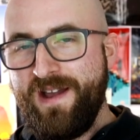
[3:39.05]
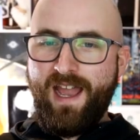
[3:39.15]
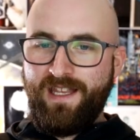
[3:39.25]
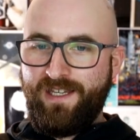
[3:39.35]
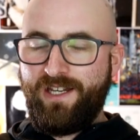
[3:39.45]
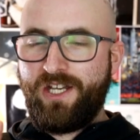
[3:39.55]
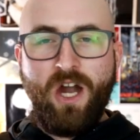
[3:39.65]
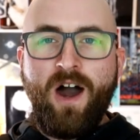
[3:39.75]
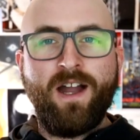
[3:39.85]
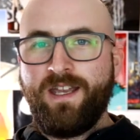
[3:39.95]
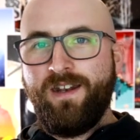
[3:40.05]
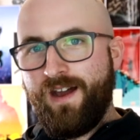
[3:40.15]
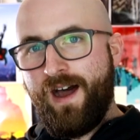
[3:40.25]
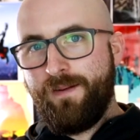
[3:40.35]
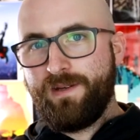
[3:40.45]
and you cock it
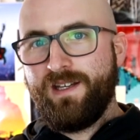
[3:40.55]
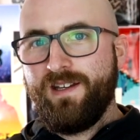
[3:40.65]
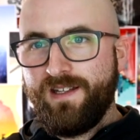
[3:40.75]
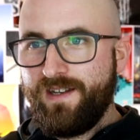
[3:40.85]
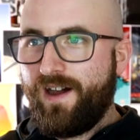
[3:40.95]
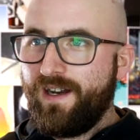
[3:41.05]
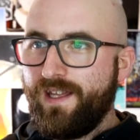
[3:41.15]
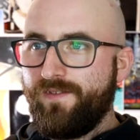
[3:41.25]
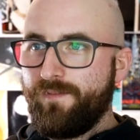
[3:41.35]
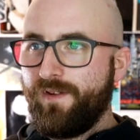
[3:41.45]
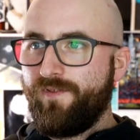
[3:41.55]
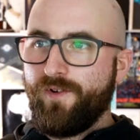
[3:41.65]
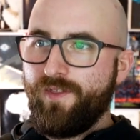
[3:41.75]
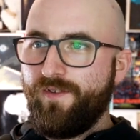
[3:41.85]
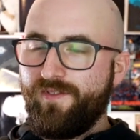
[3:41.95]
up not even
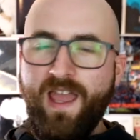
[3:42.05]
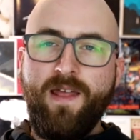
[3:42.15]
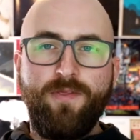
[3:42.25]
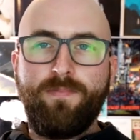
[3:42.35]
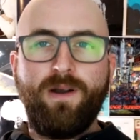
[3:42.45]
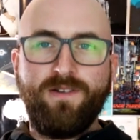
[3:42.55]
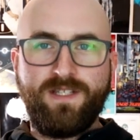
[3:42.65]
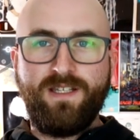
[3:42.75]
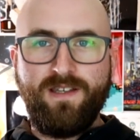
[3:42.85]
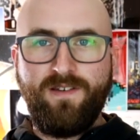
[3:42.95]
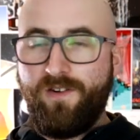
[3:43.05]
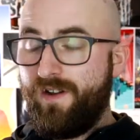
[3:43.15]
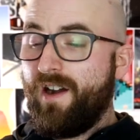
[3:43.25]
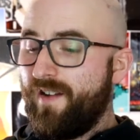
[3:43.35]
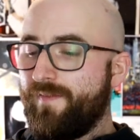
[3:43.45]
before the 10th person or
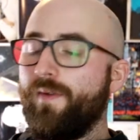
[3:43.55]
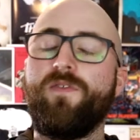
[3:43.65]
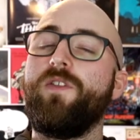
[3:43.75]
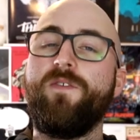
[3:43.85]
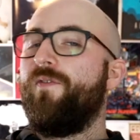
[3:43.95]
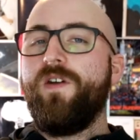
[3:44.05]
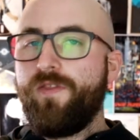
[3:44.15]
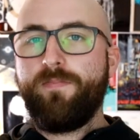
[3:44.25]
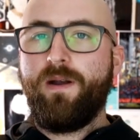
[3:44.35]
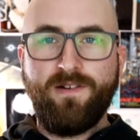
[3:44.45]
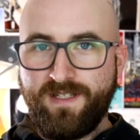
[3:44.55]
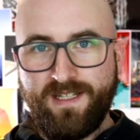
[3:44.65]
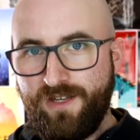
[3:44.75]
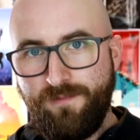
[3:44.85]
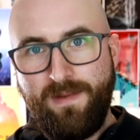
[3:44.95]
not even before the fifth
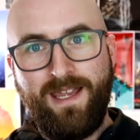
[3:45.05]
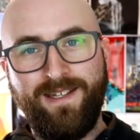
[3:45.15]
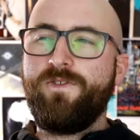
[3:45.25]
person you meet.